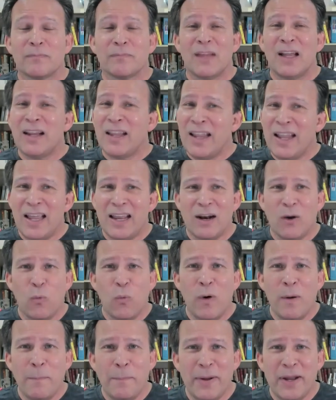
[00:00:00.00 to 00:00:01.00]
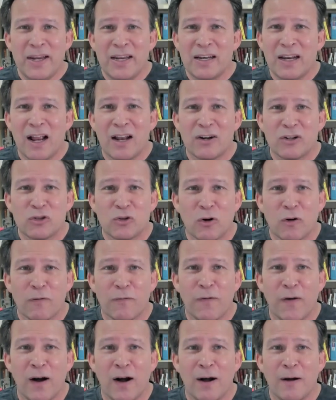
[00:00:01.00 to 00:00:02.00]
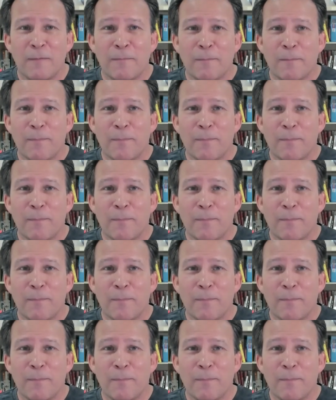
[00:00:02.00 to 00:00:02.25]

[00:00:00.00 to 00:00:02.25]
Again, a $1 billion shortfall